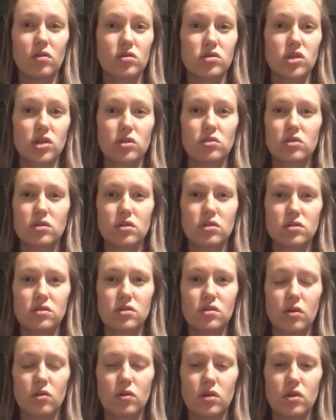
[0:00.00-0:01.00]
are
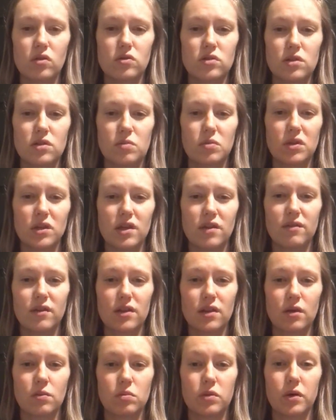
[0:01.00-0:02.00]
so used to believing
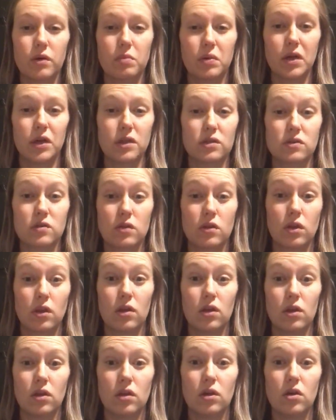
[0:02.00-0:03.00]
that their parents are the
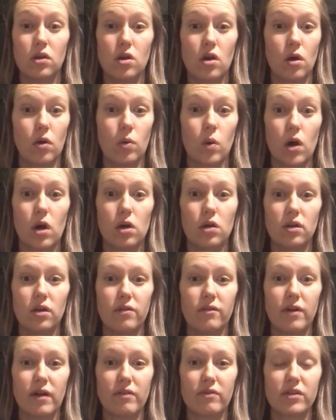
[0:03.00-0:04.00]
know-all
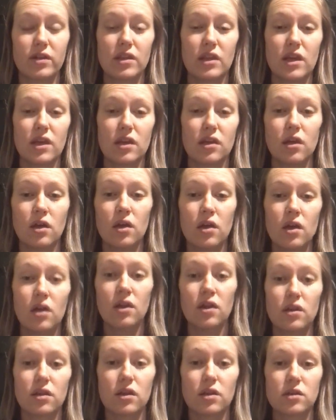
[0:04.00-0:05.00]
of everything
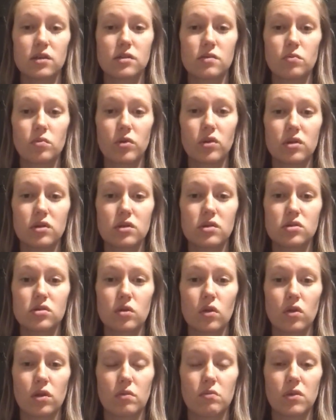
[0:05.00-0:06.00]
that it's important to
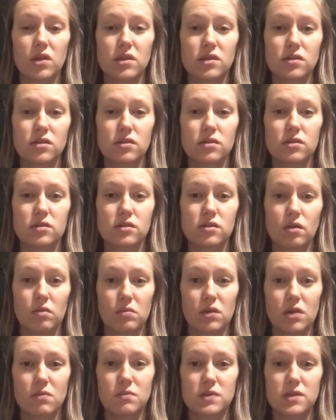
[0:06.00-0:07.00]
show them that
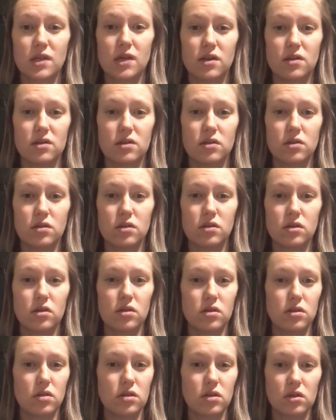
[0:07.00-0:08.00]
sometimes
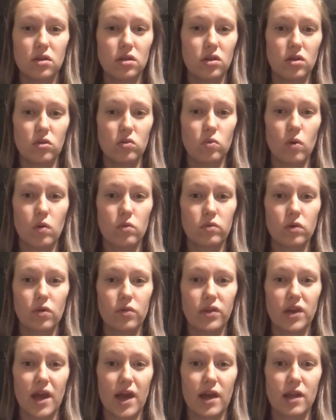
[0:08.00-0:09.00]
you won't know
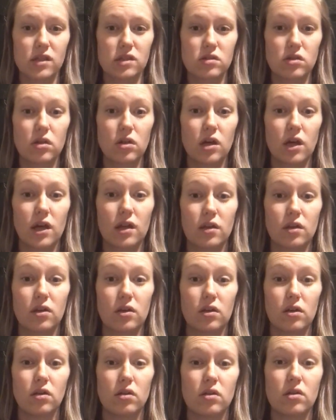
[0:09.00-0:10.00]
the answer, and
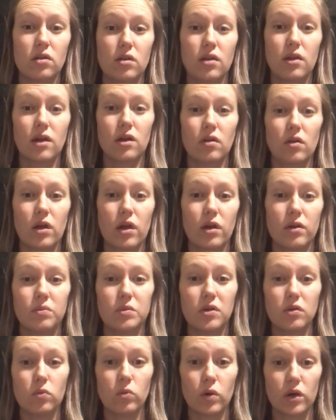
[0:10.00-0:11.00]
it'll help
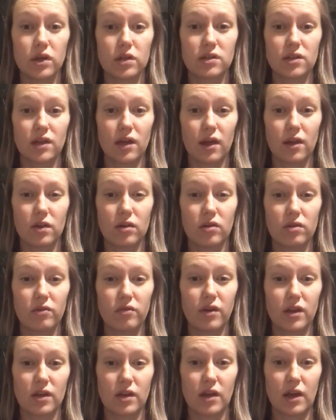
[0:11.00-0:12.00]
you work together to
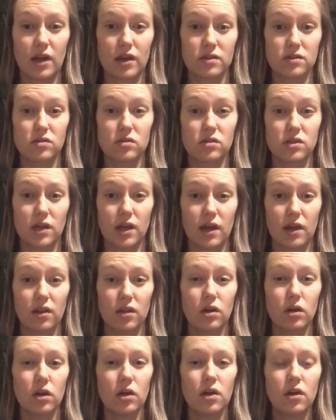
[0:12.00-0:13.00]
find an answer
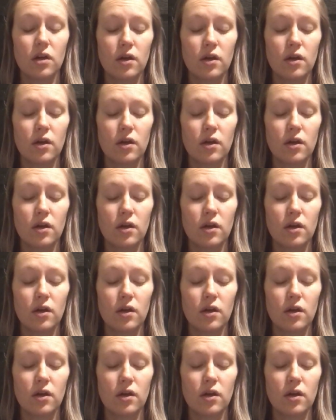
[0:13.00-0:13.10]
together.